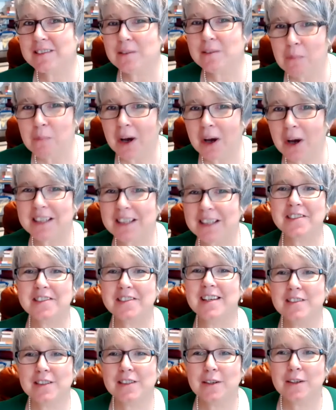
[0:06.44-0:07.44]
a
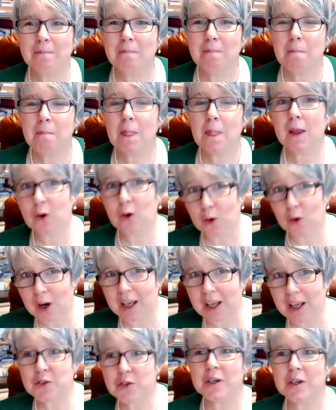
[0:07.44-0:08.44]
mindset. All
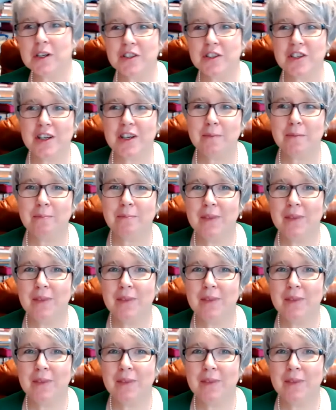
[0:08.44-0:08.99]
age worship